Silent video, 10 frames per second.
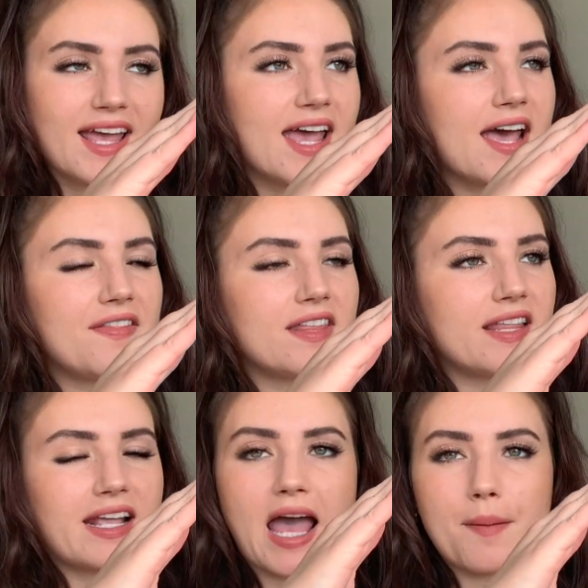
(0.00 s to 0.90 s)
And then
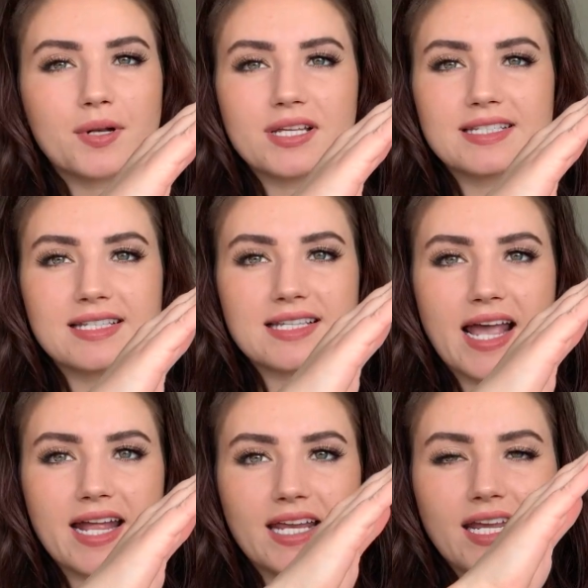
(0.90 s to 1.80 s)
like capitalist
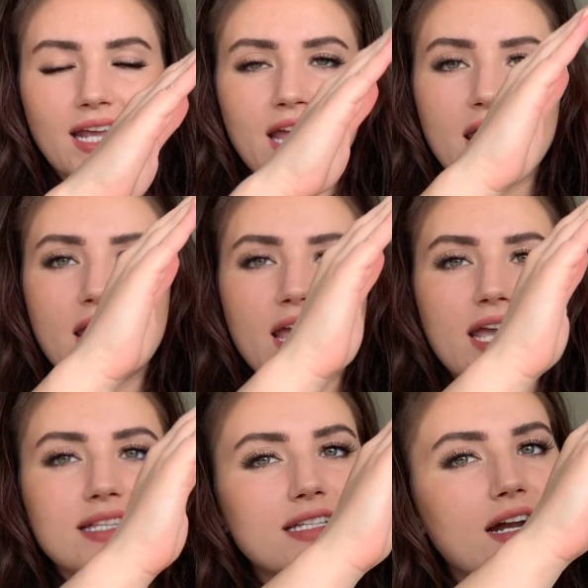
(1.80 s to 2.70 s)
society,
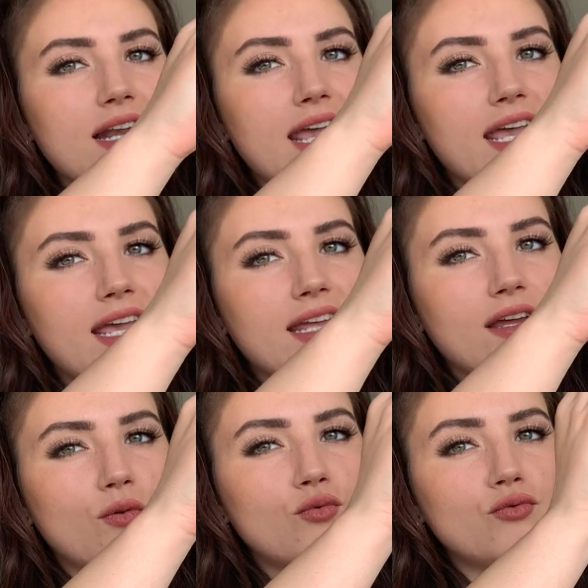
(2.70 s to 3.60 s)
it's starting to hit,
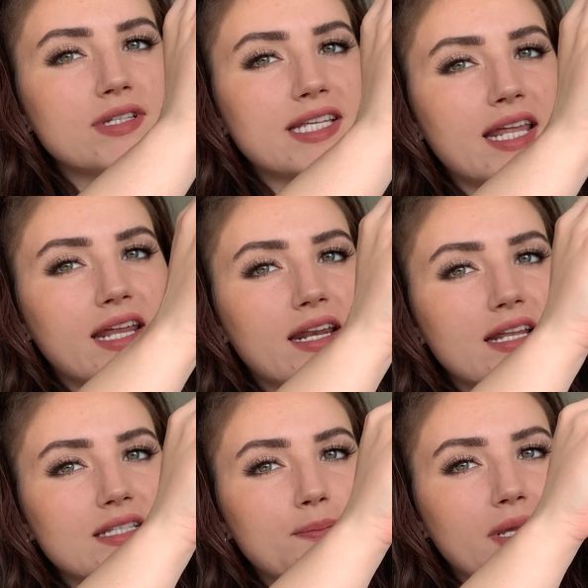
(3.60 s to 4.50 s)
it's hitting
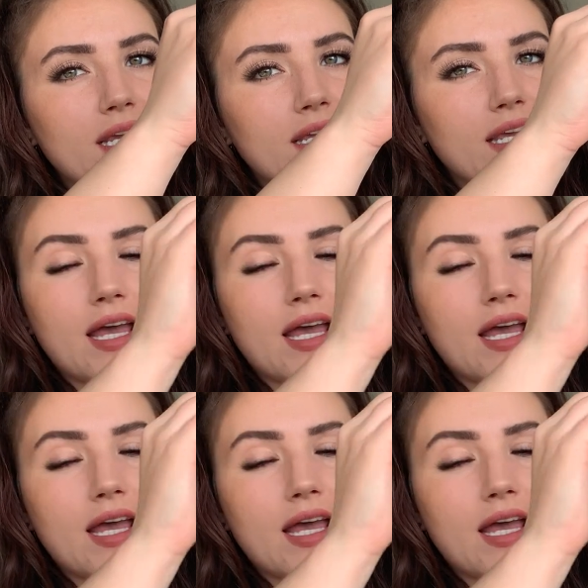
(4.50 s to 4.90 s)
its peak.